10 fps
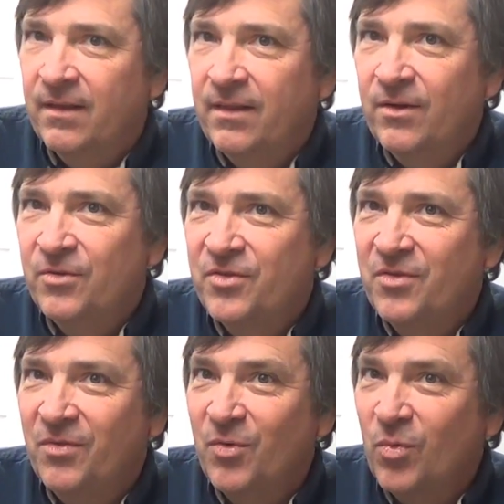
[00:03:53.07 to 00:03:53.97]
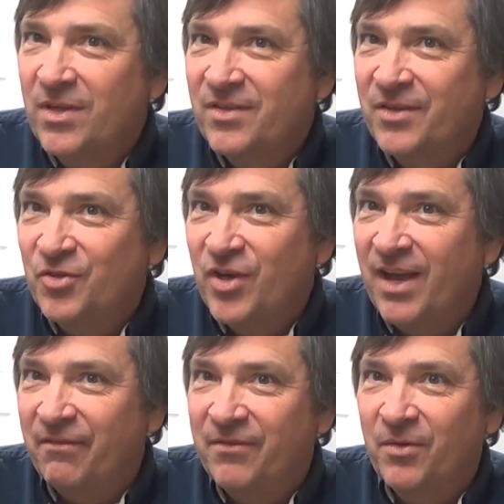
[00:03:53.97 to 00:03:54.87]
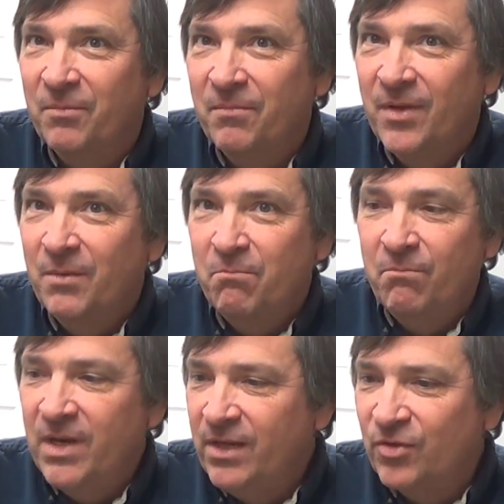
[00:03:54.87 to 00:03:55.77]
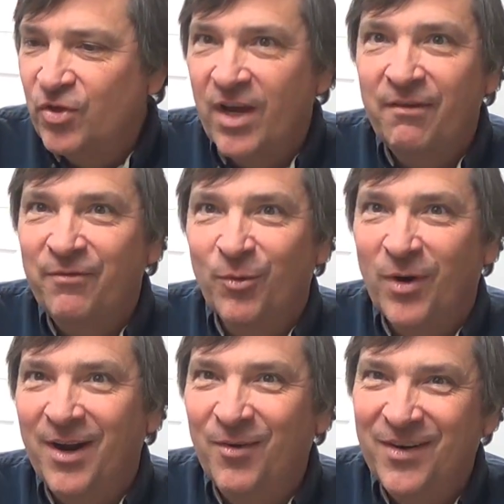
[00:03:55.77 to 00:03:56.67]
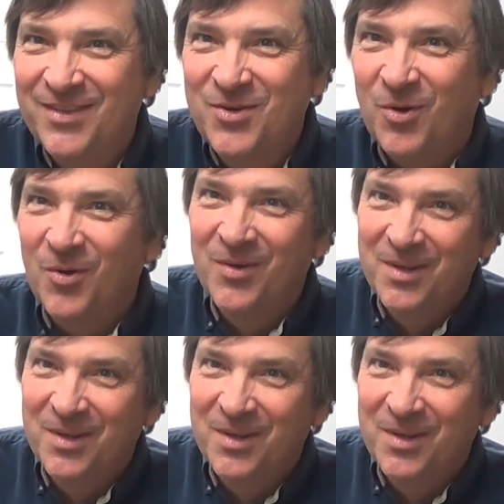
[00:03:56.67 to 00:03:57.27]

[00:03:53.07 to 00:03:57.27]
There's the ones, the chef, the mean chef or whatever he's called.